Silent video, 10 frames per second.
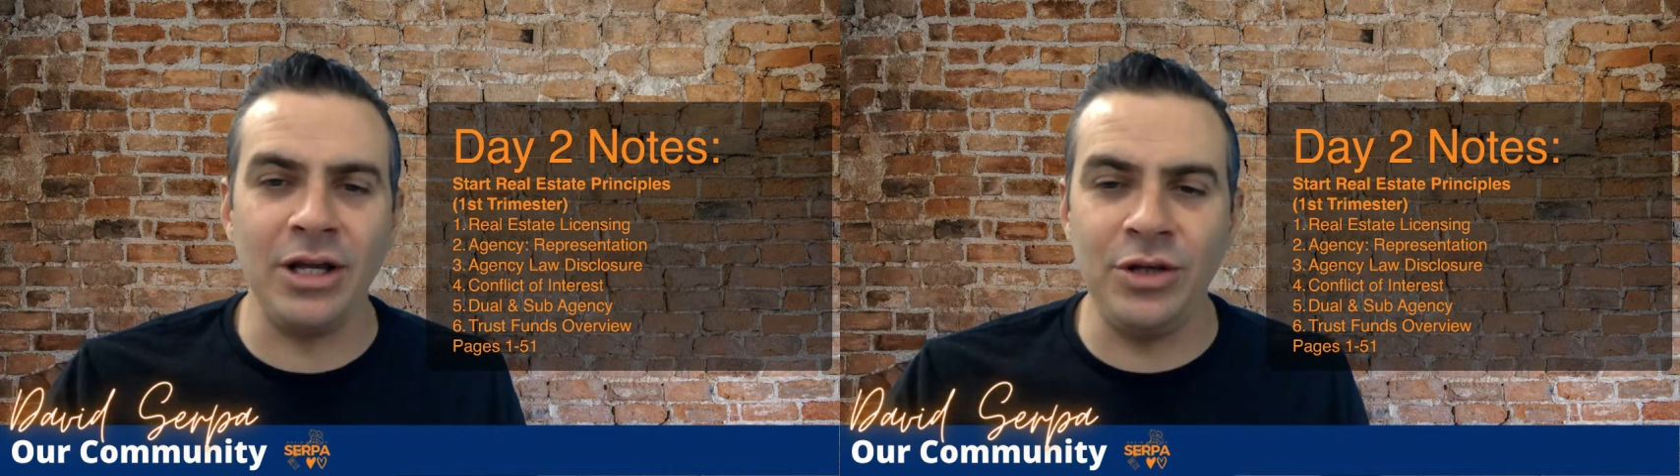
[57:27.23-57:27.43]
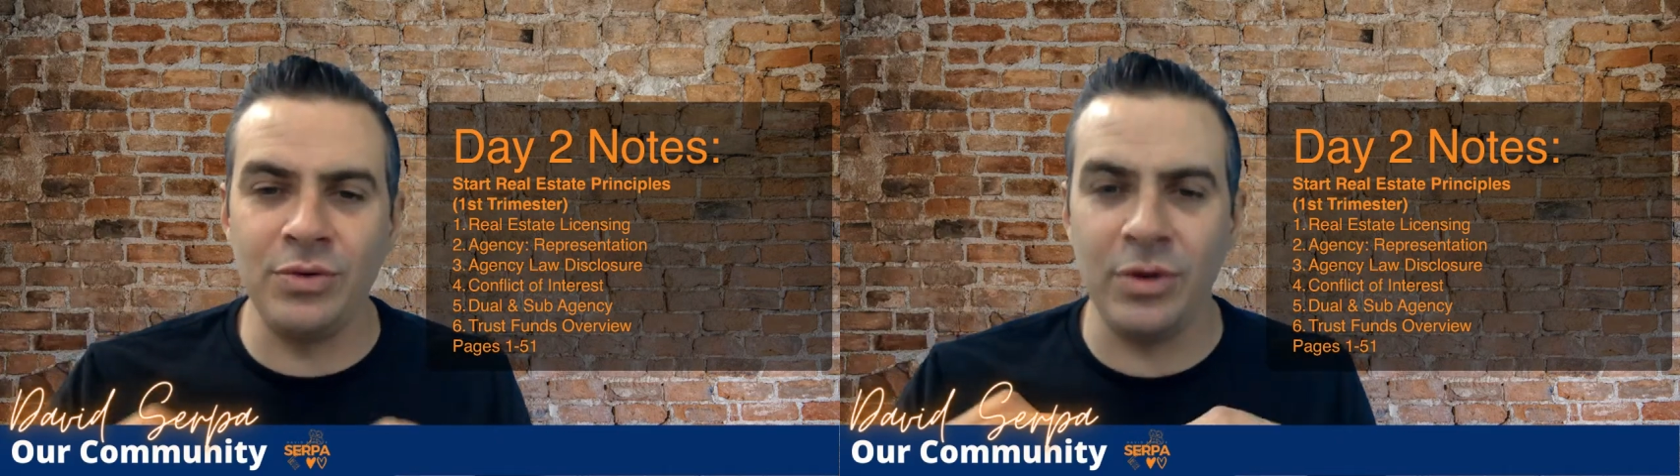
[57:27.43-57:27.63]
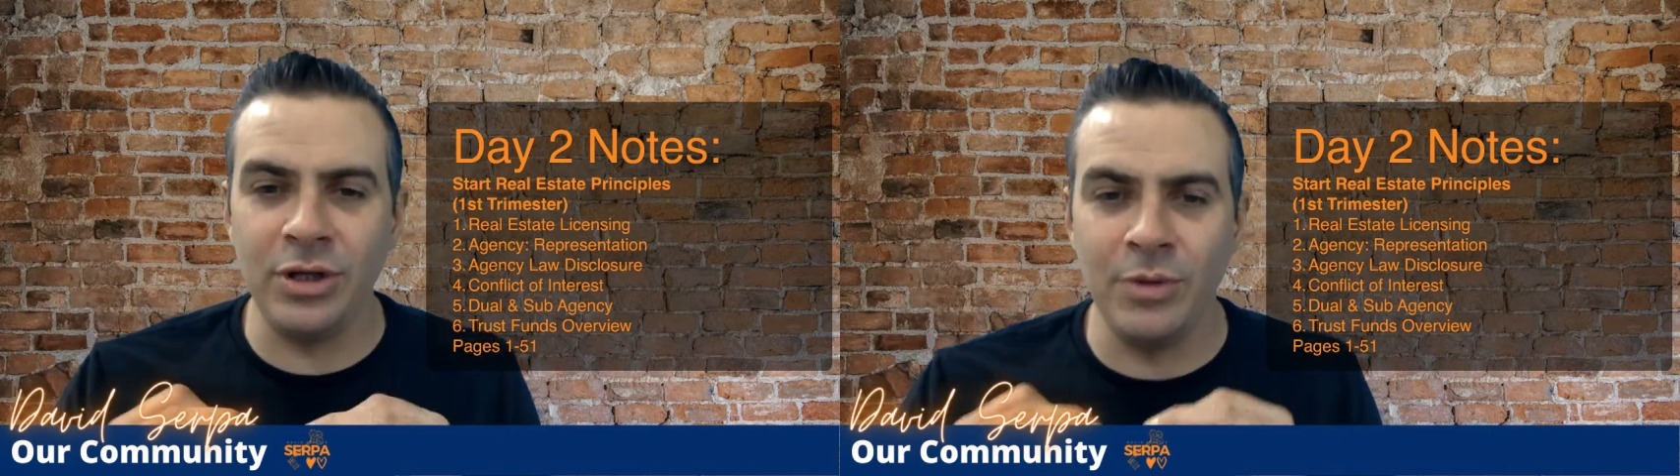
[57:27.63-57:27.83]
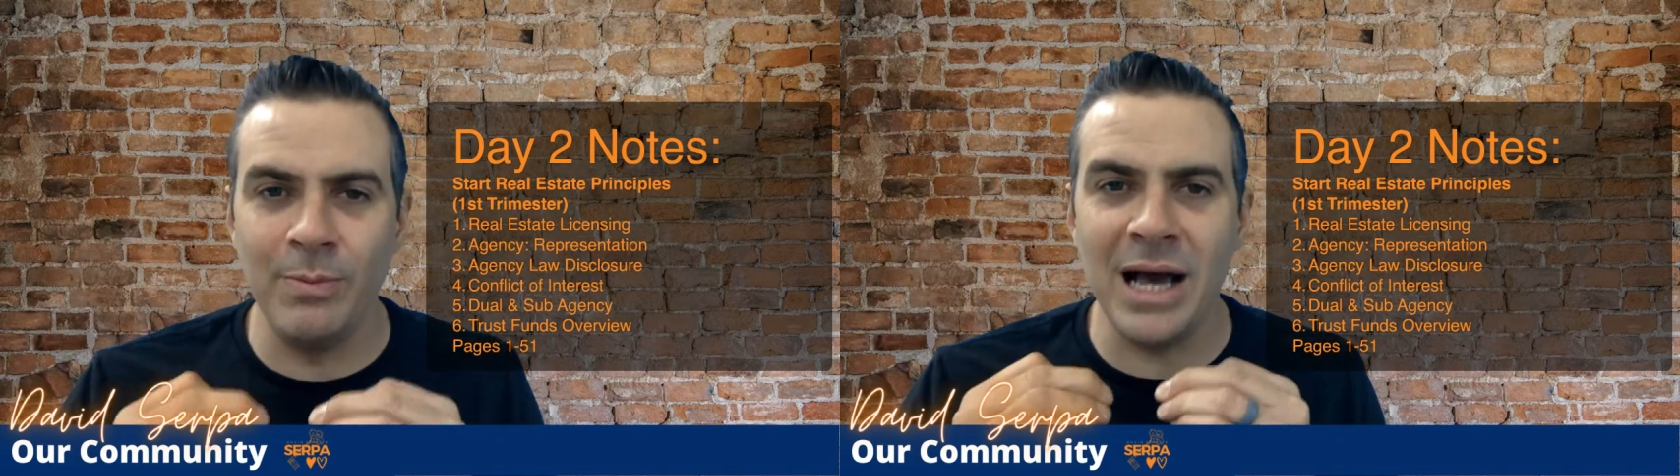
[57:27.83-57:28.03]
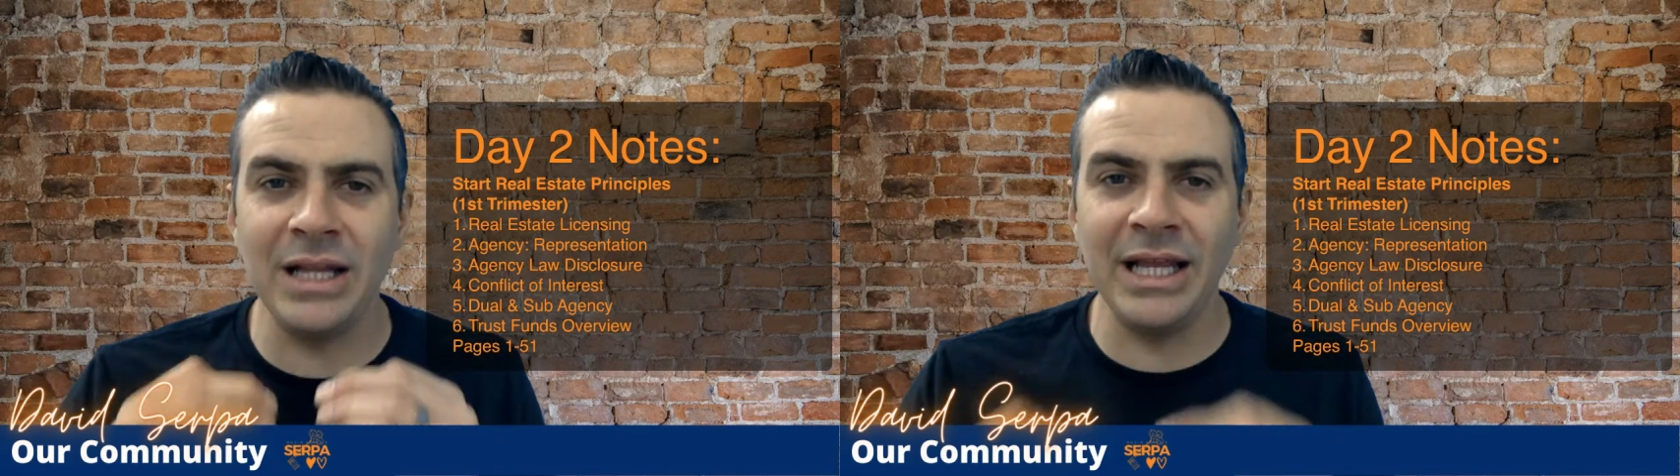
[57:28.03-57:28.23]
you
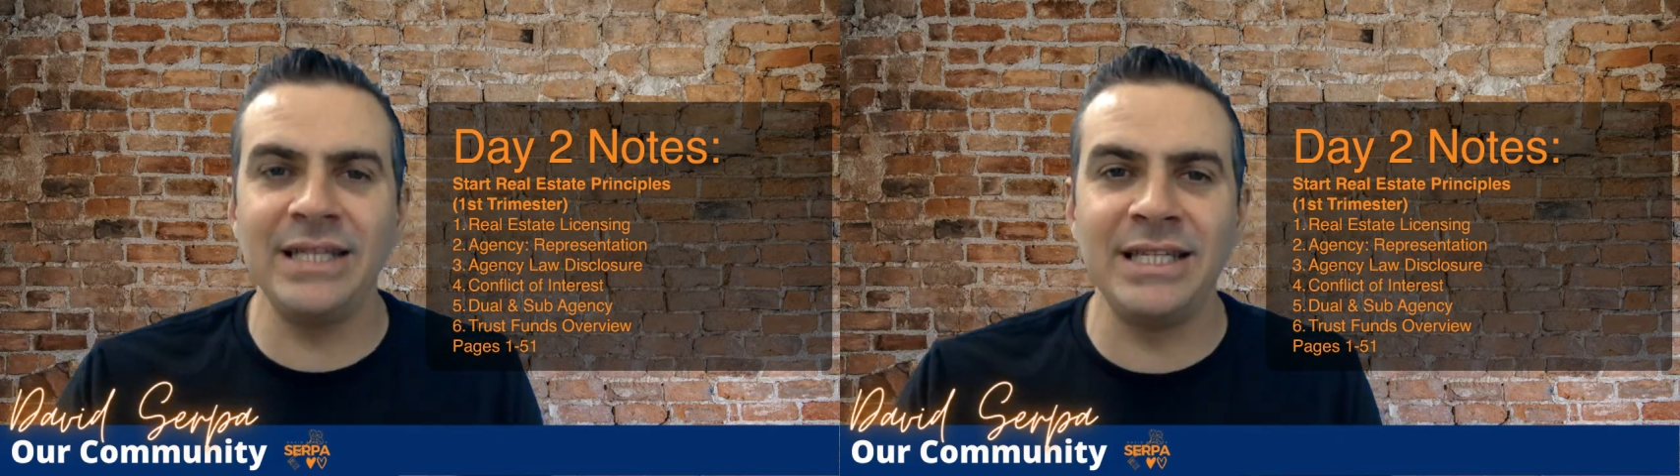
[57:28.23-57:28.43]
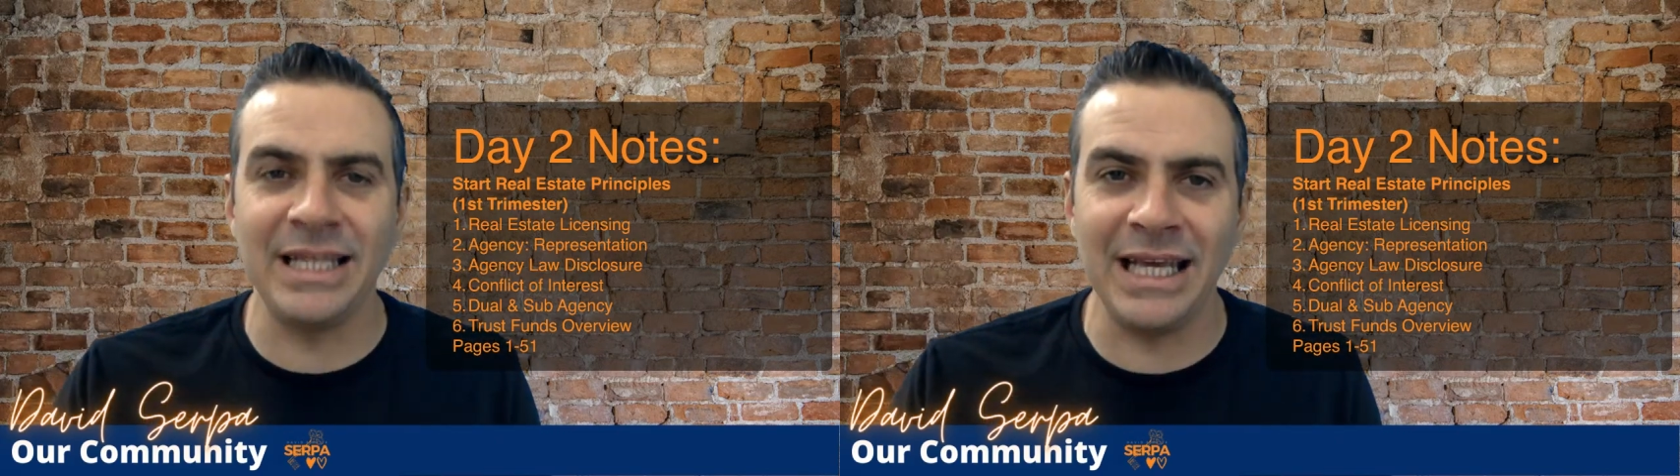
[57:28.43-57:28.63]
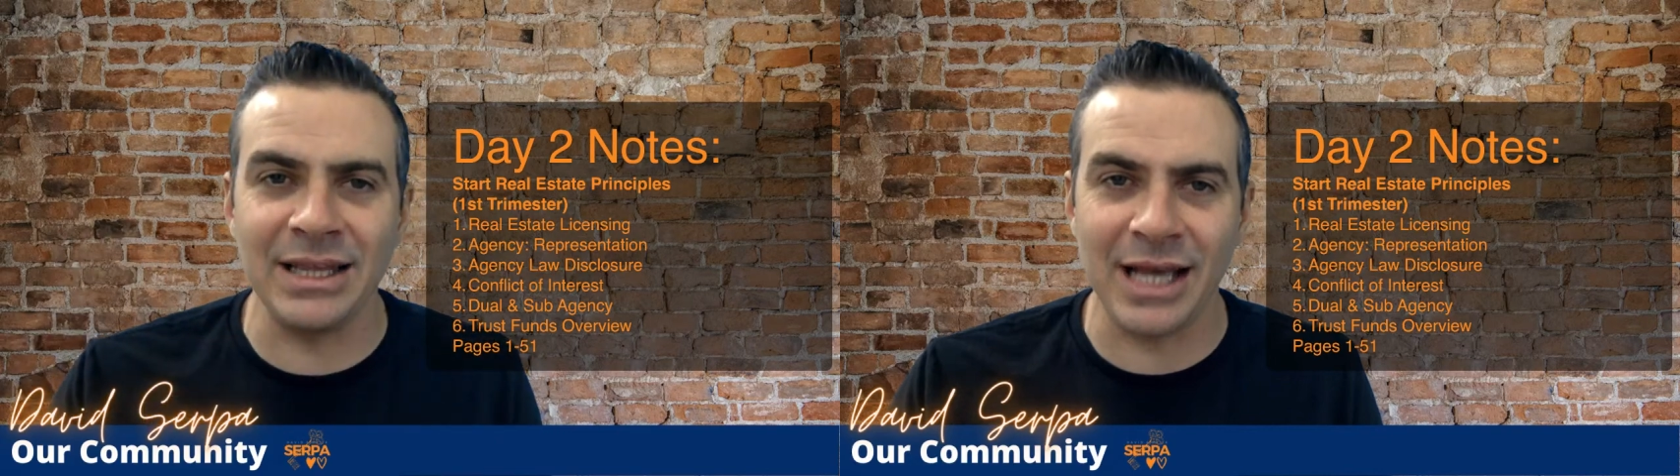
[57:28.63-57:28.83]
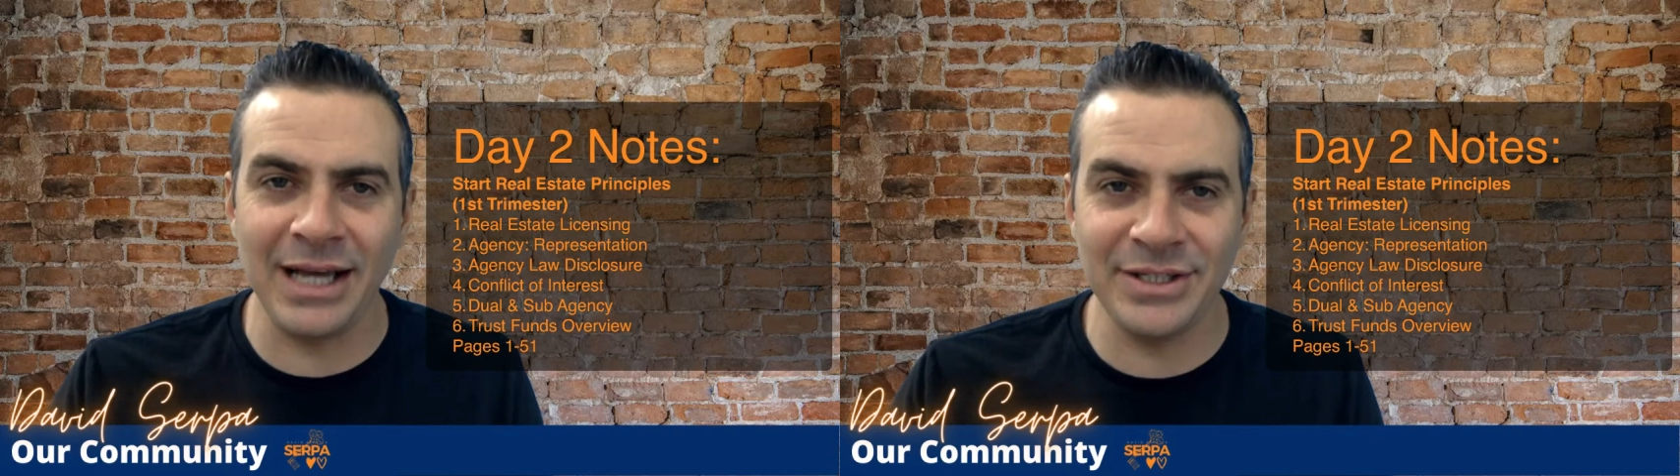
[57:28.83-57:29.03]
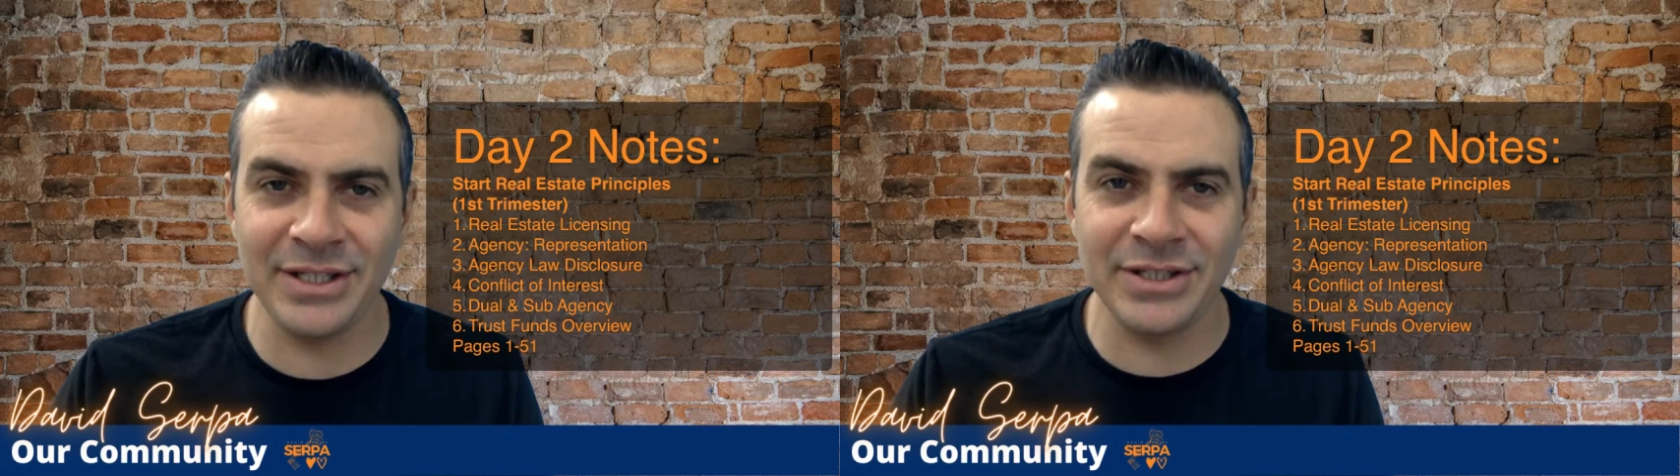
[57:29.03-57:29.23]
mail in to get
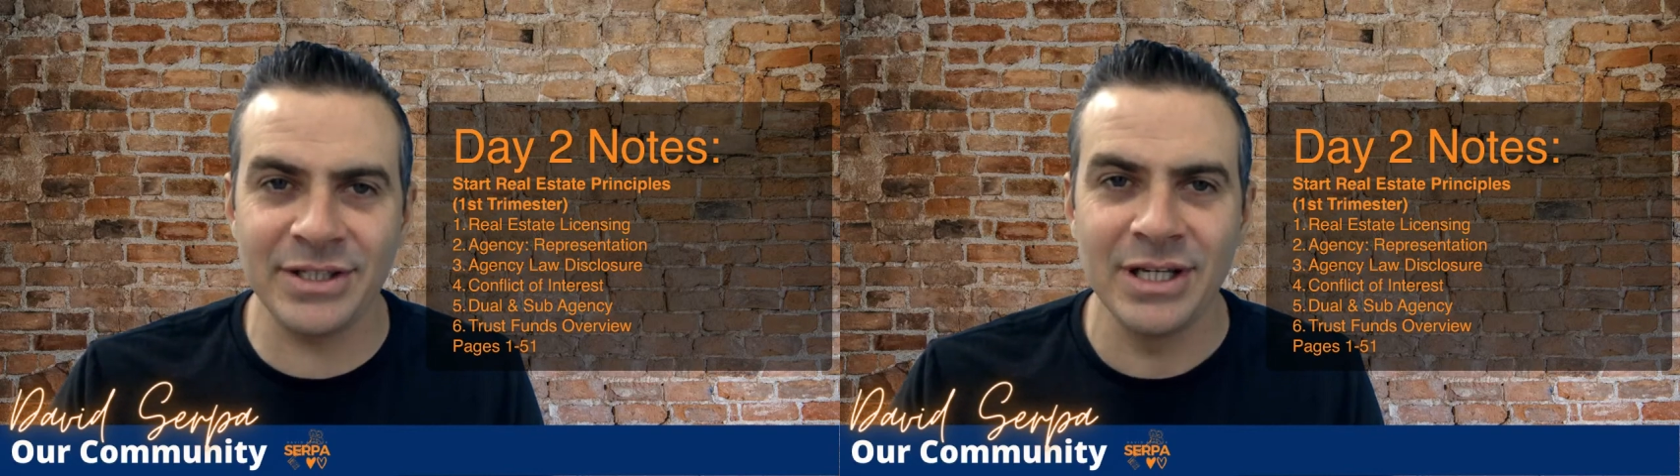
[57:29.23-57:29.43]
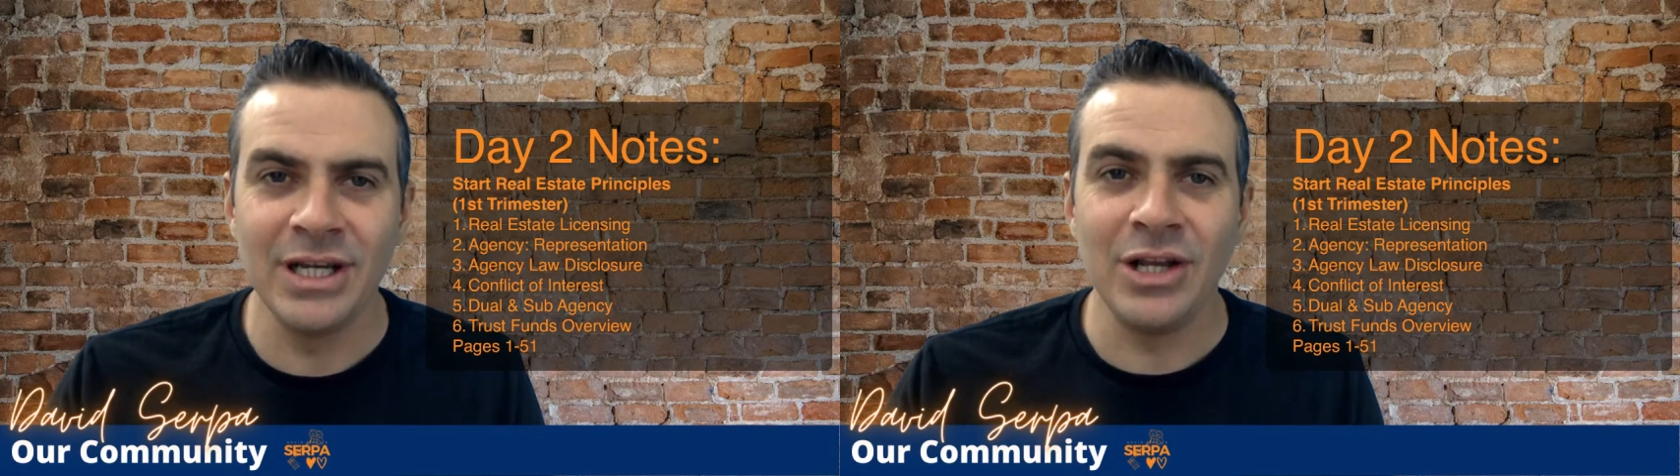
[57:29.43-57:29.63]
licensed,